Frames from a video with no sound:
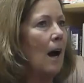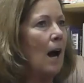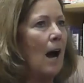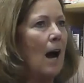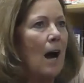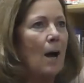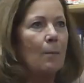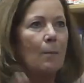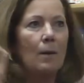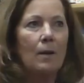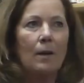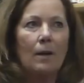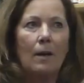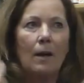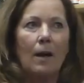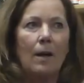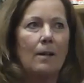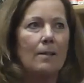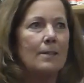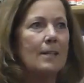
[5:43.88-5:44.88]
I'm
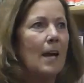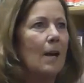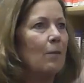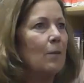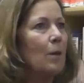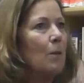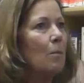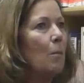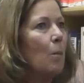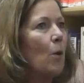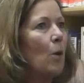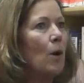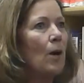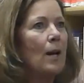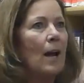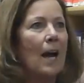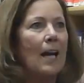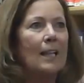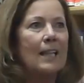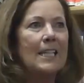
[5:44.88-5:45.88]
a sounding
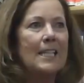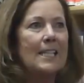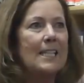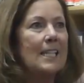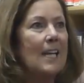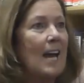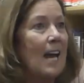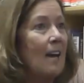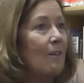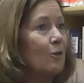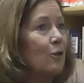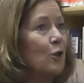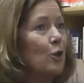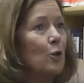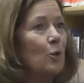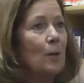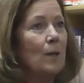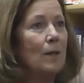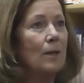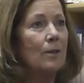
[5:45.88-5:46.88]
board. I listen. I have
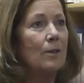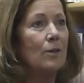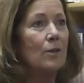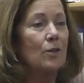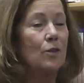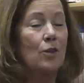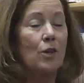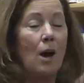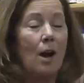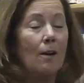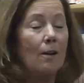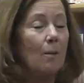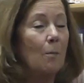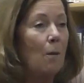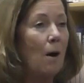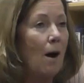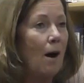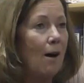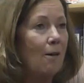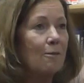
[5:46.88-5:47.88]
two ears. Talk
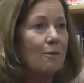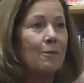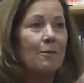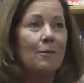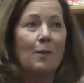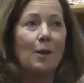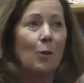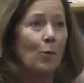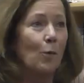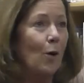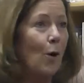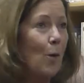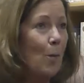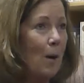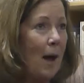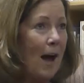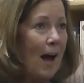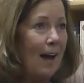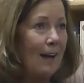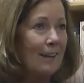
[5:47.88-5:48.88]
them off. They'll grow
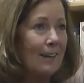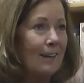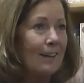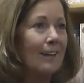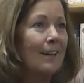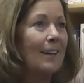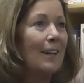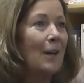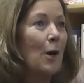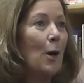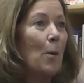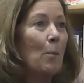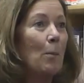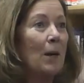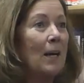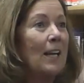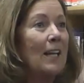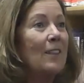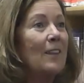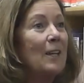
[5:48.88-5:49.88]
back.
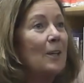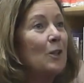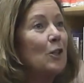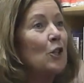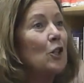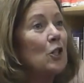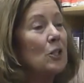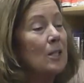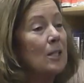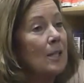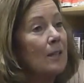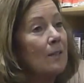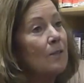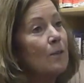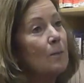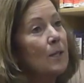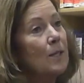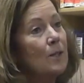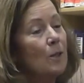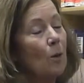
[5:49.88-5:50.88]
But it just
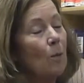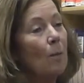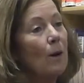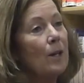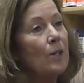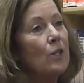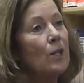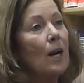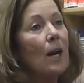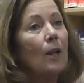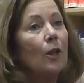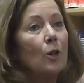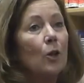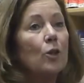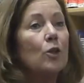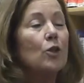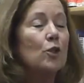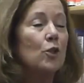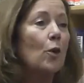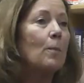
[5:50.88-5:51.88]
gives me so much, and I
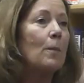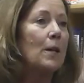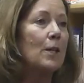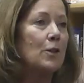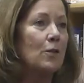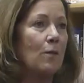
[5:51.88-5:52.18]
learned so much